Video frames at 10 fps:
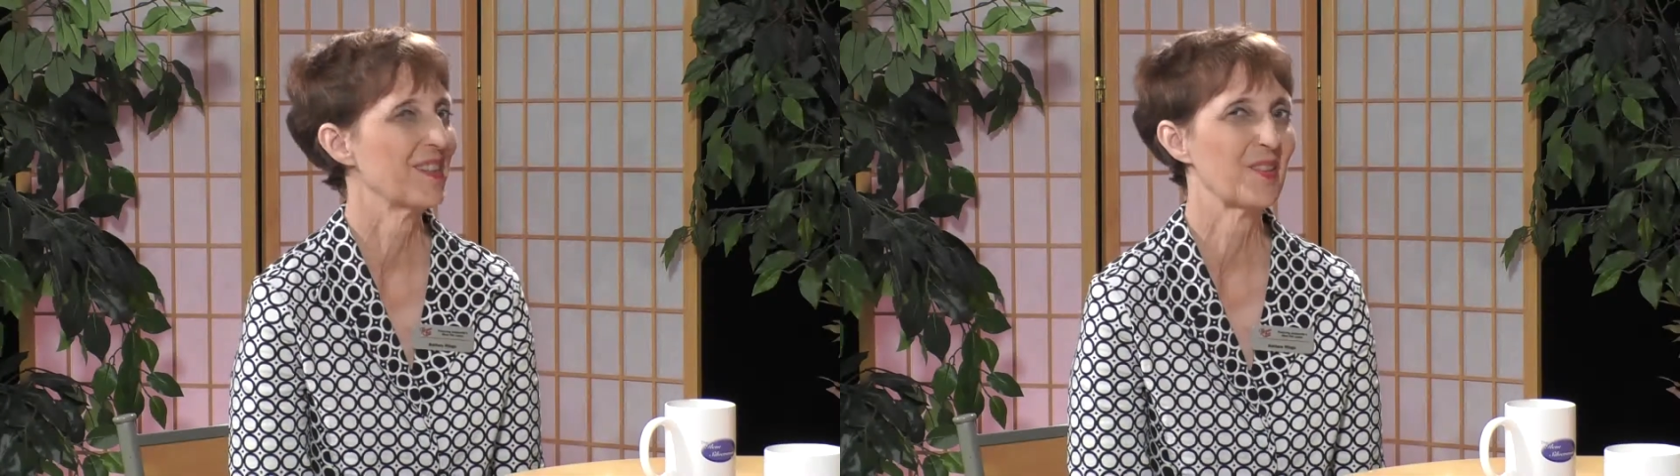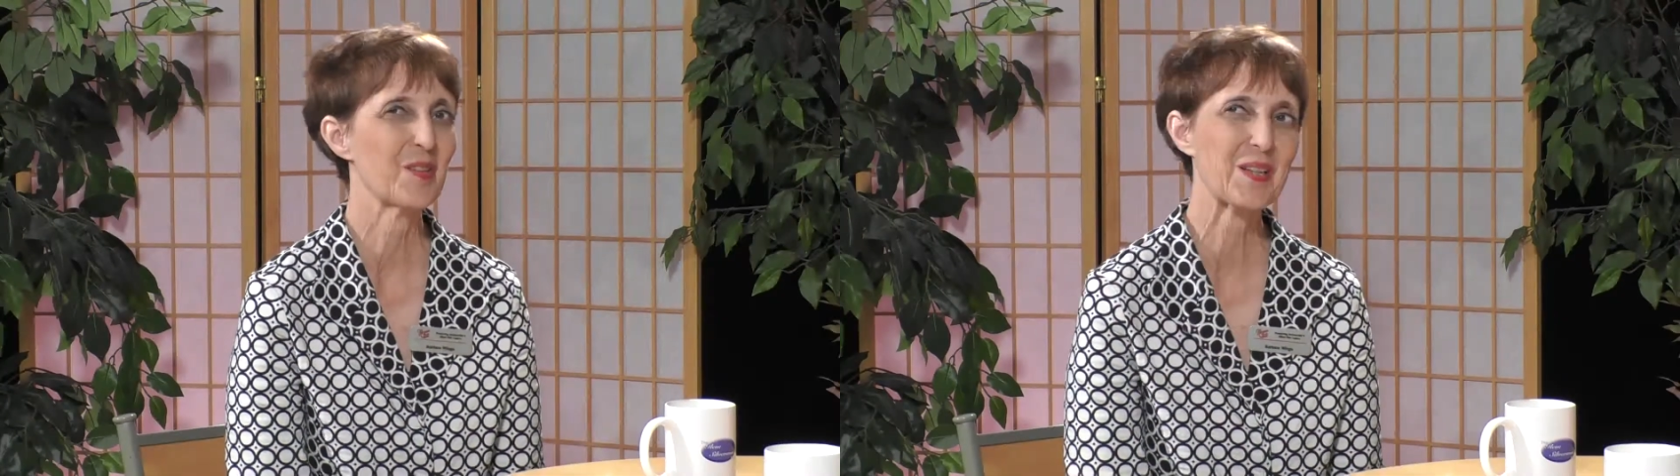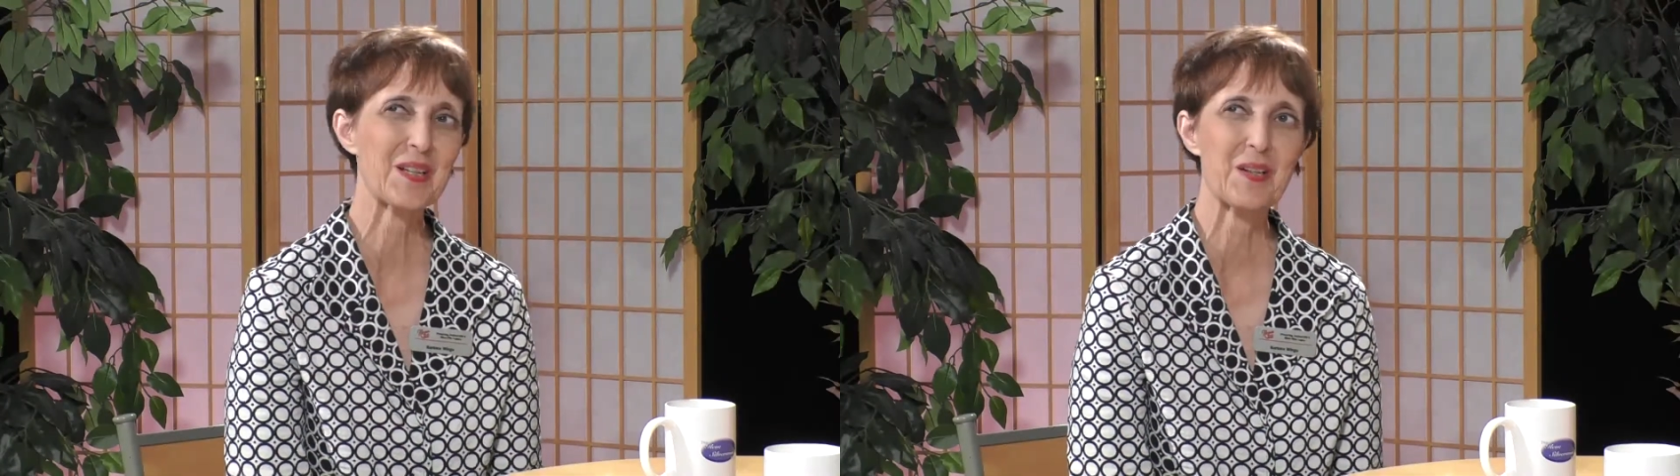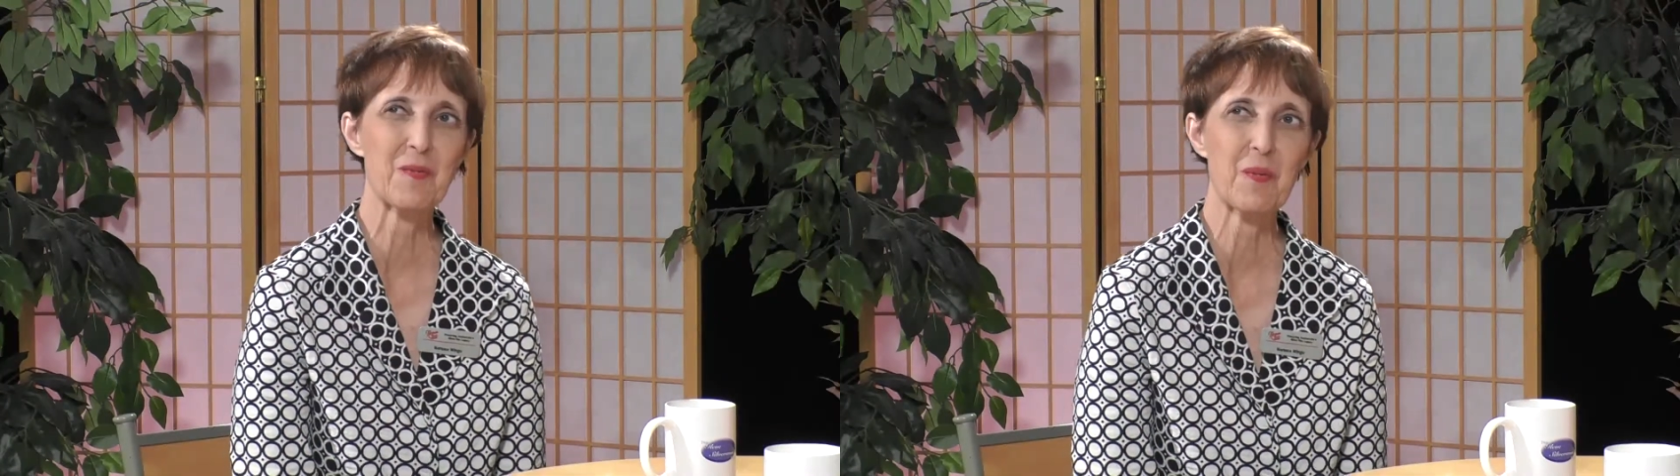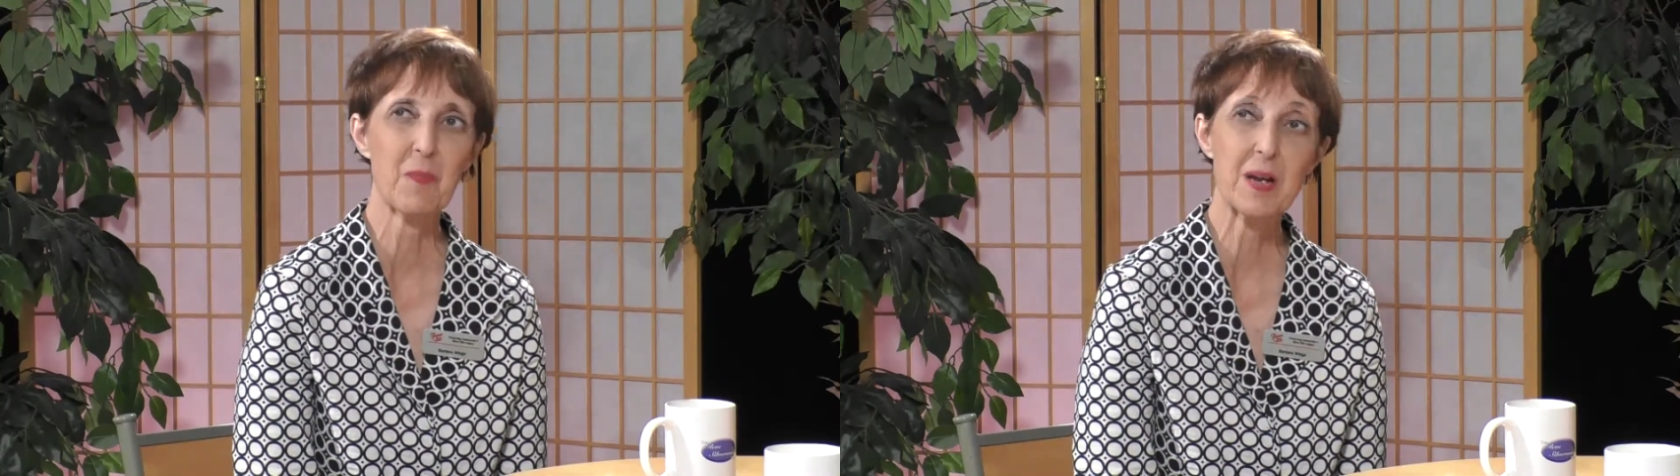look on
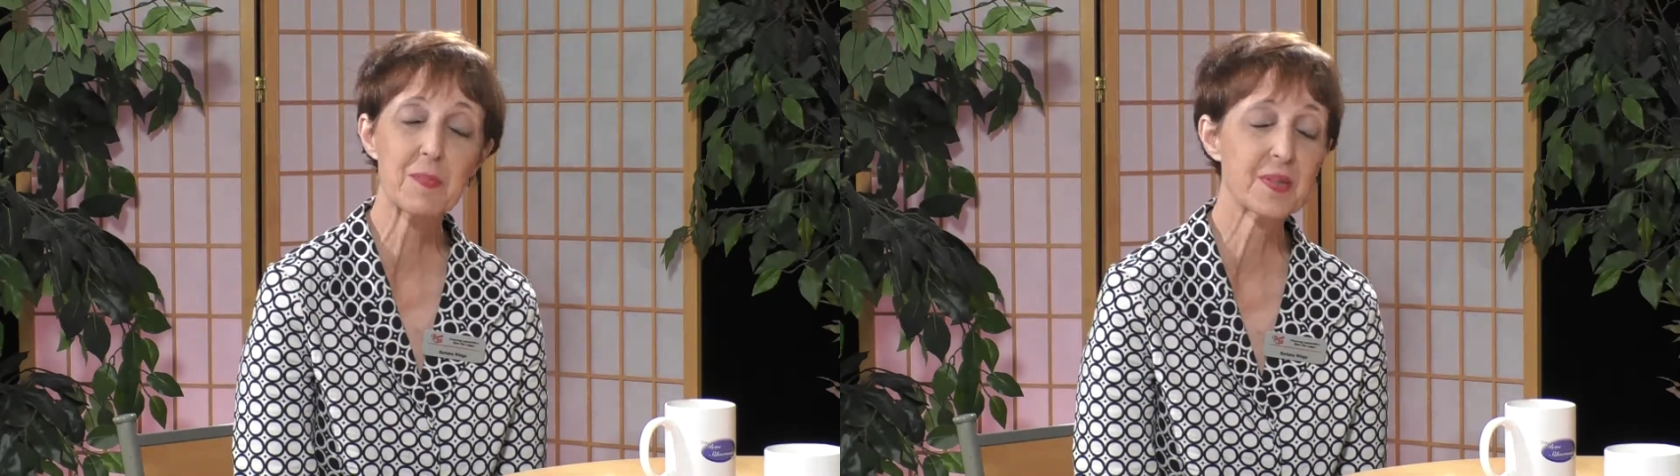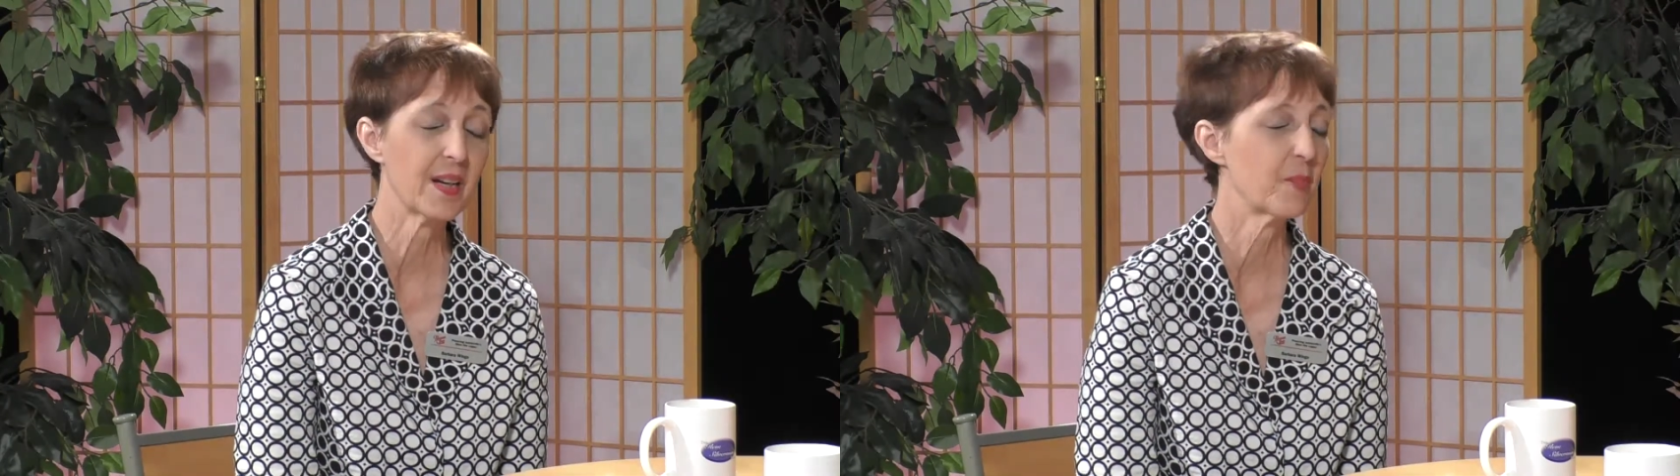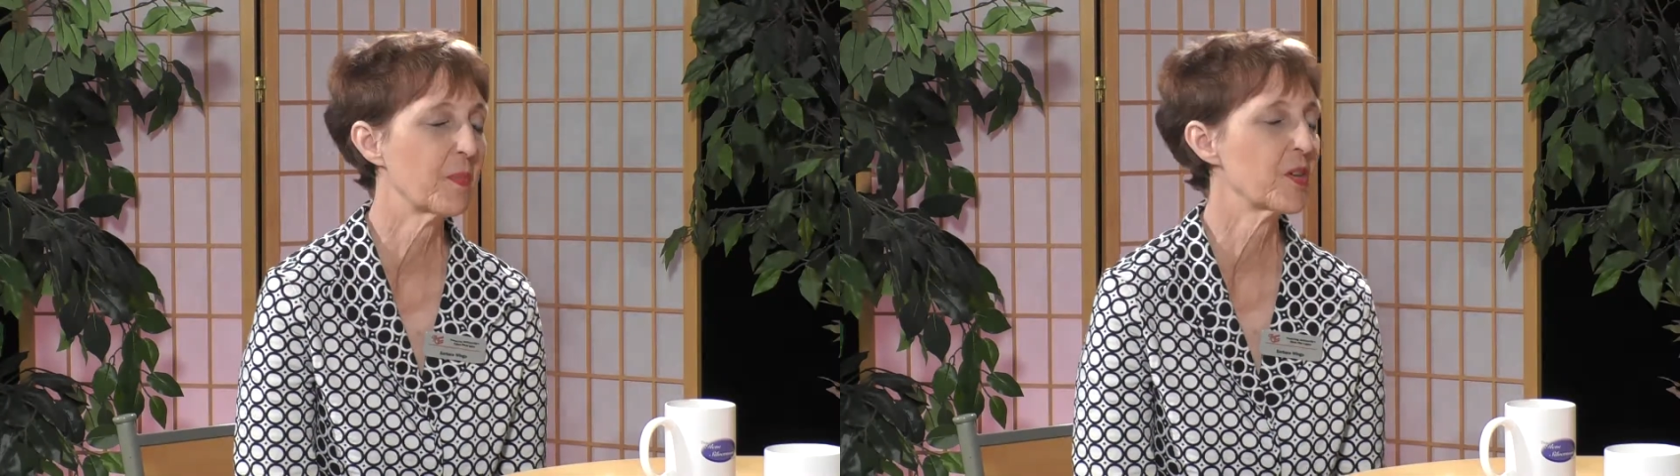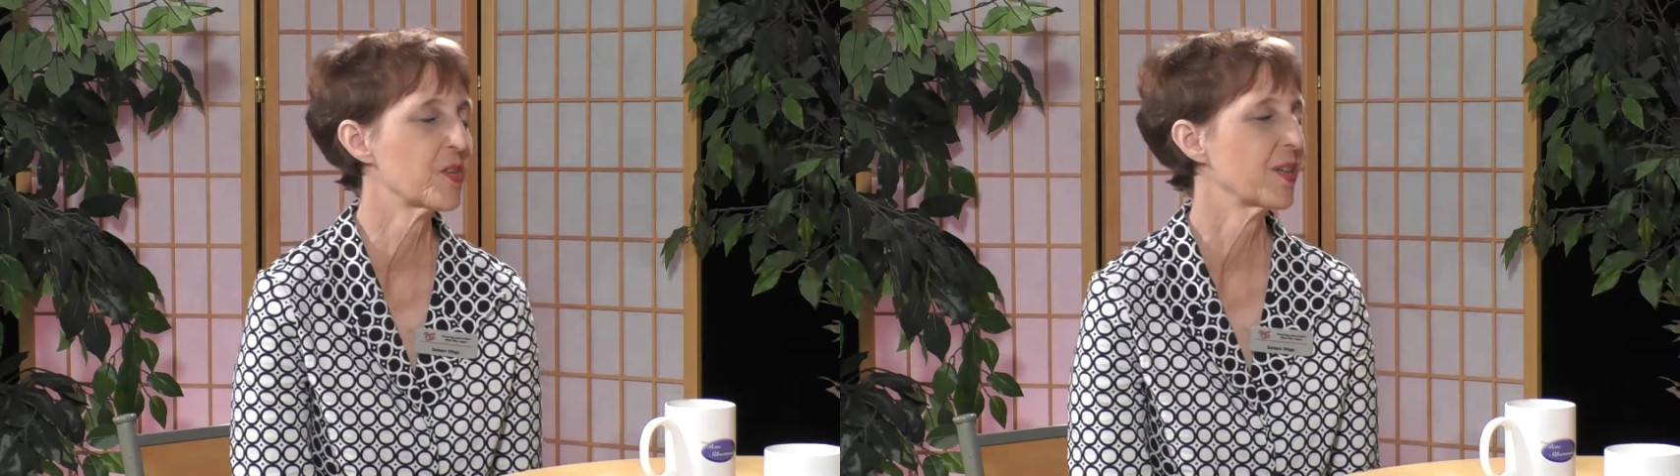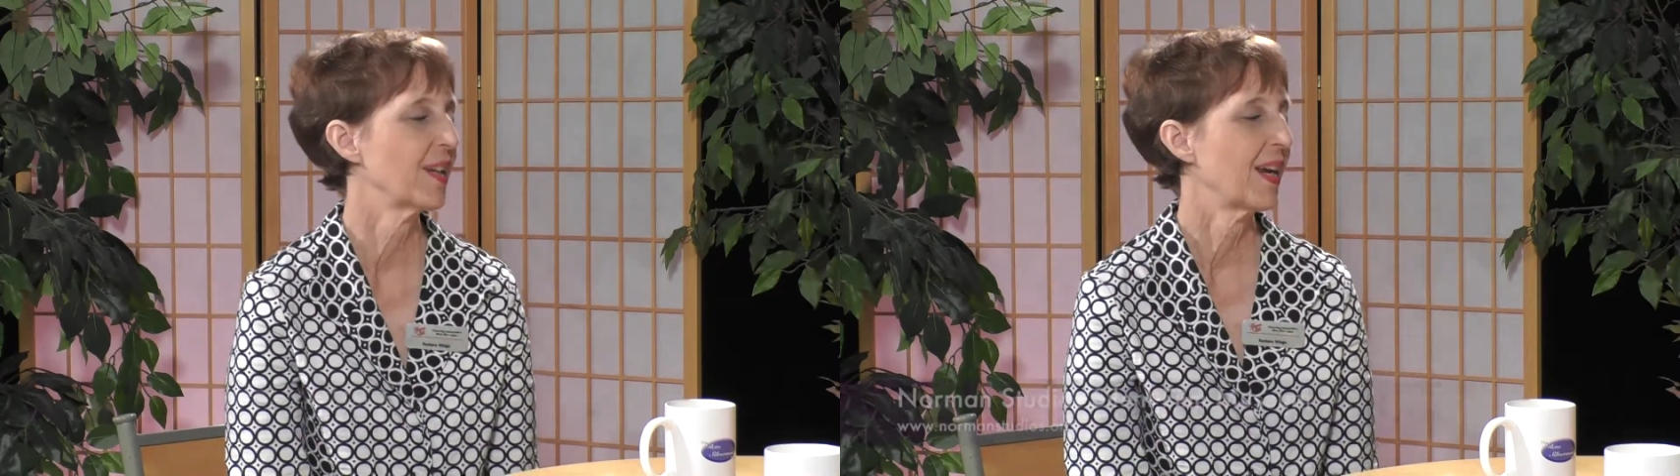our website,
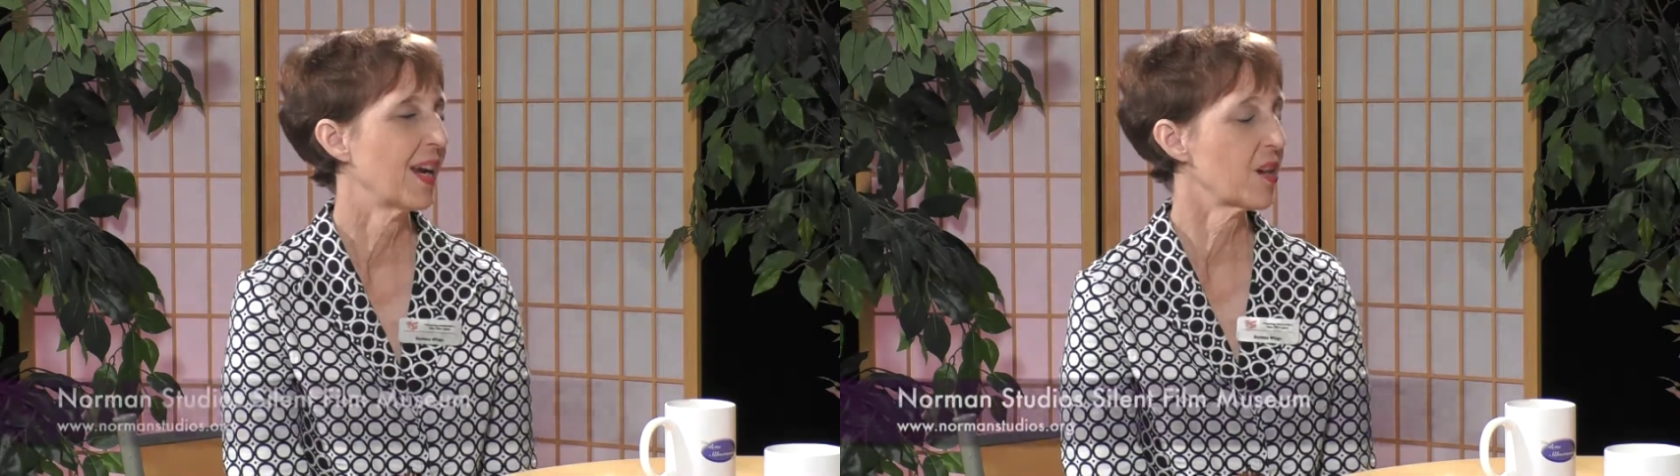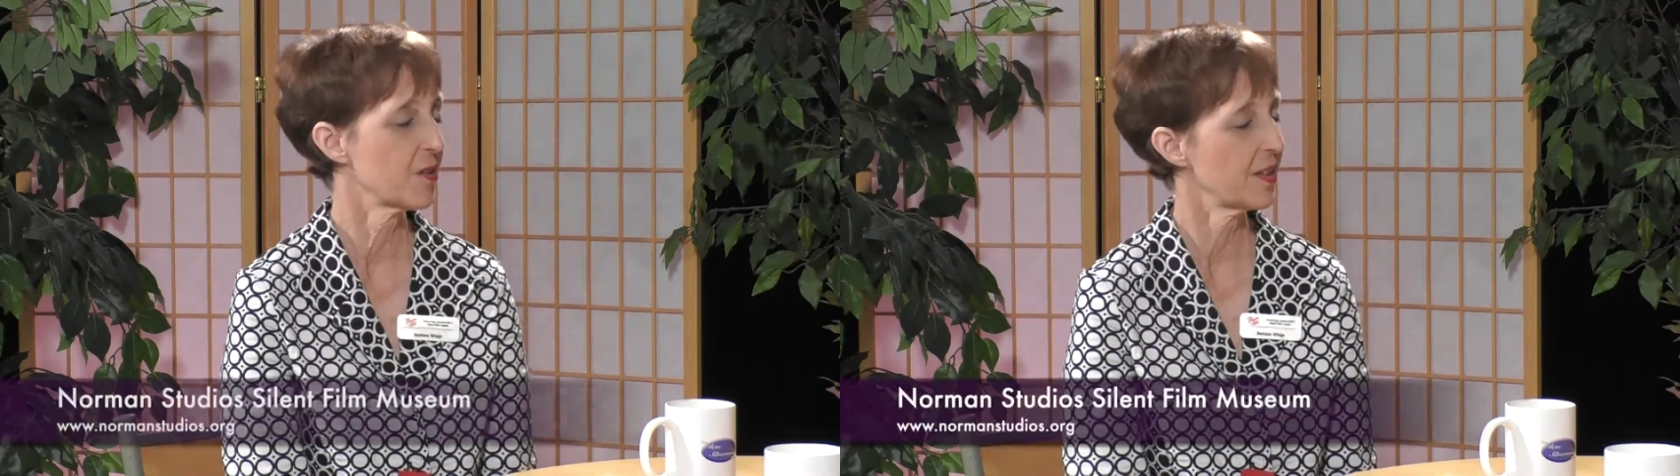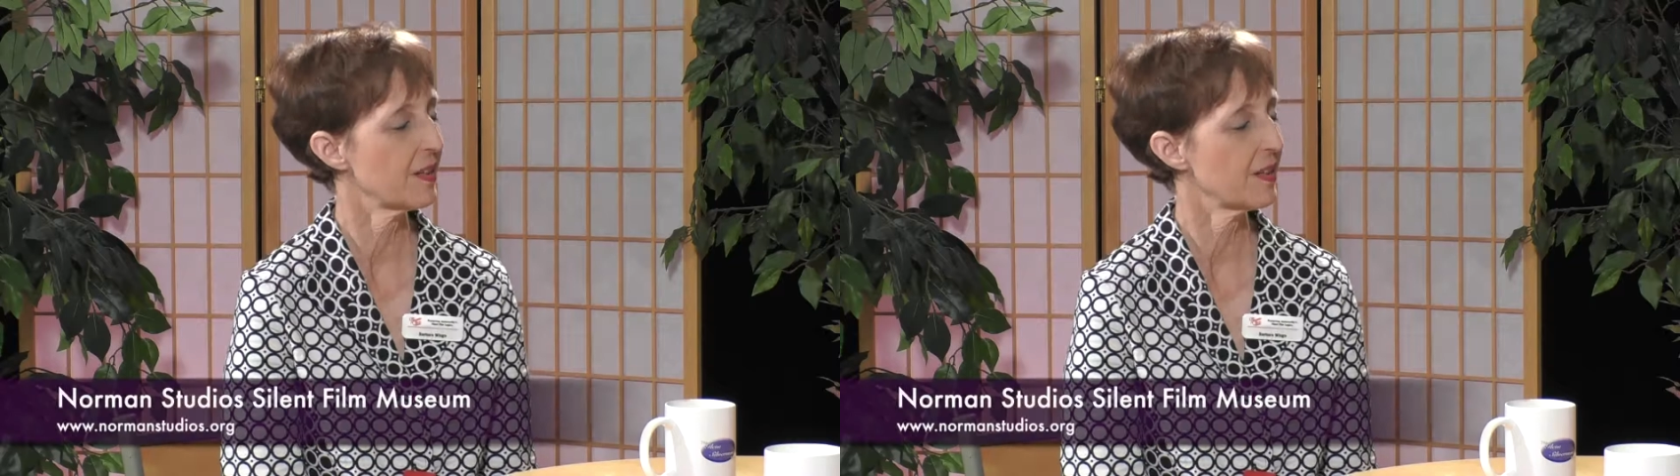which Actually,